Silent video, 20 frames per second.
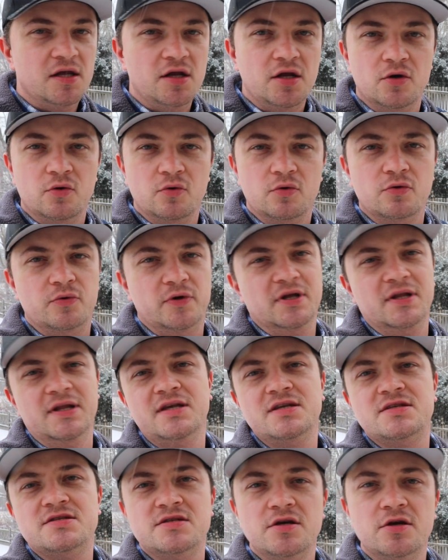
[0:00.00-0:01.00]
you know,
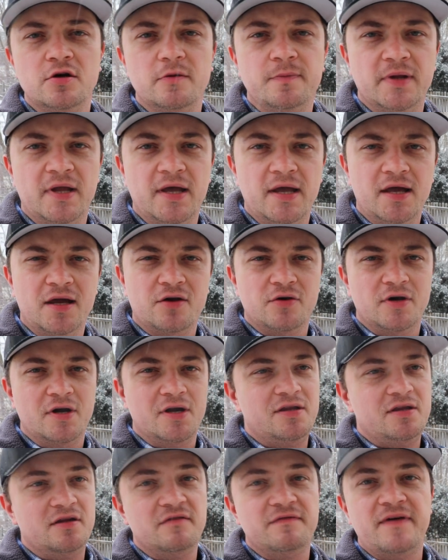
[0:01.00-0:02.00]
grilling cedar plank or
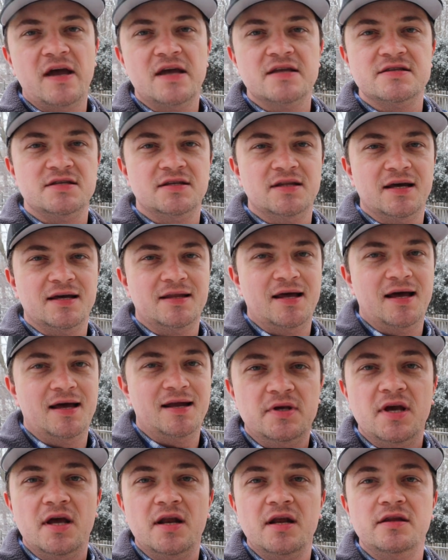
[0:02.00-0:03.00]
anything fancy like
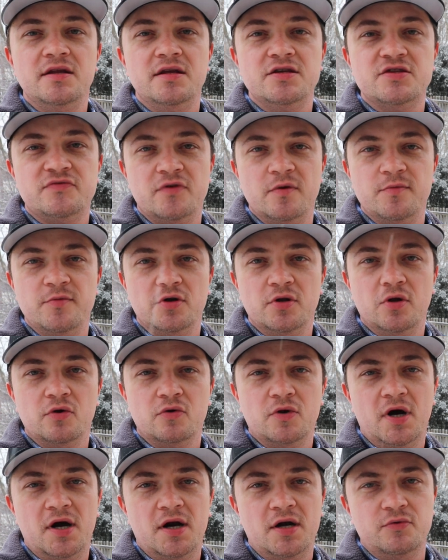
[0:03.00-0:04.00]
that. Getting these from your
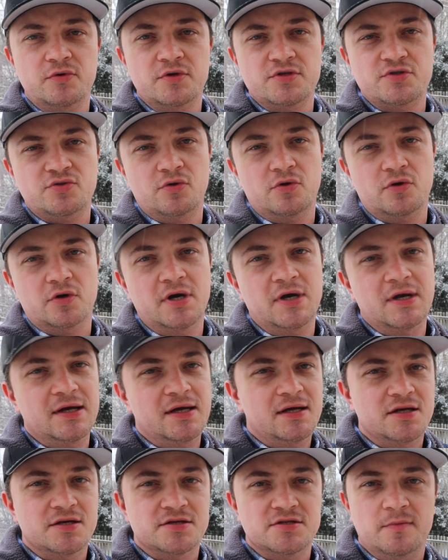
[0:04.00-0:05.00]
local hardware store
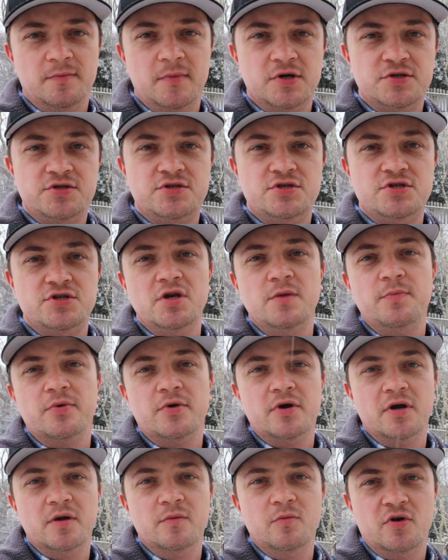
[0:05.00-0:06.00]
is a much
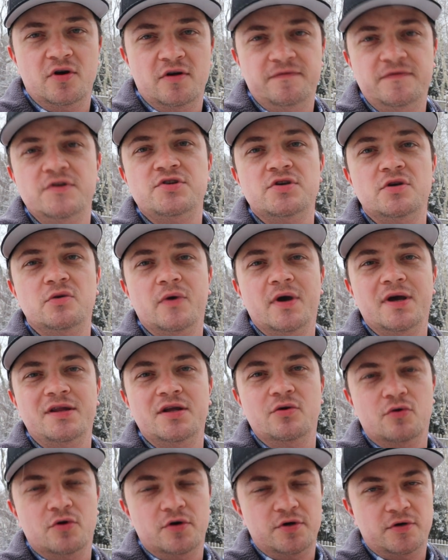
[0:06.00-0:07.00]
cheaper and more efficient way
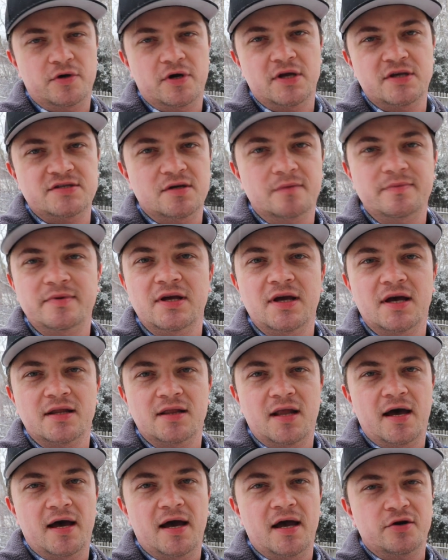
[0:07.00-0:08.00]
than ordering something
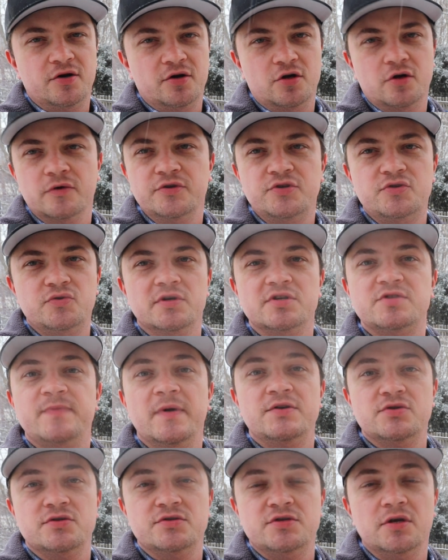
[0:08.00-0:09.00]
online or going to a
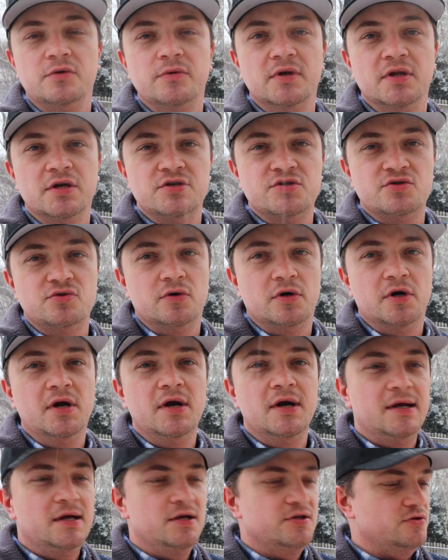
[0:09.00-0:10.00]
specialty grilling store.
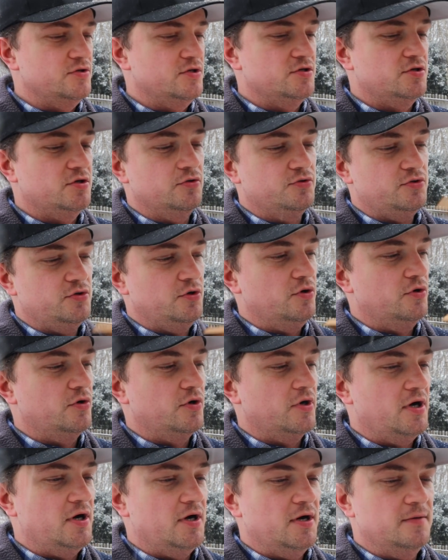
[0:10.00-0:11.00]
So just go to
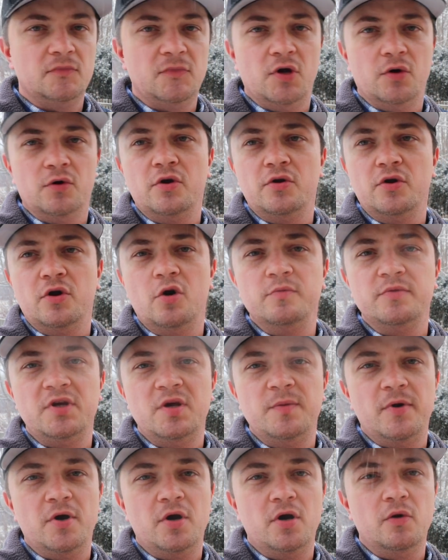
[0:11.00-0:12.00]
your, go to Home
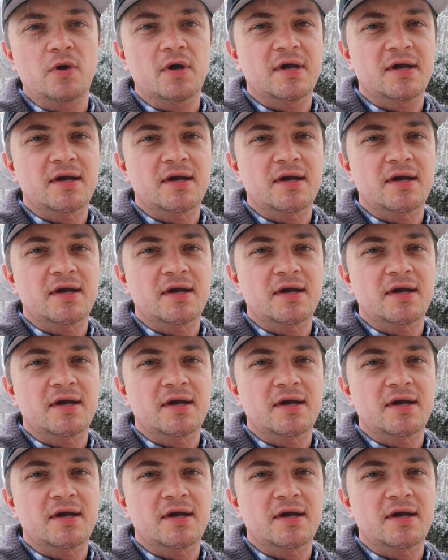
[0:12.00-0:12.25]
Depot,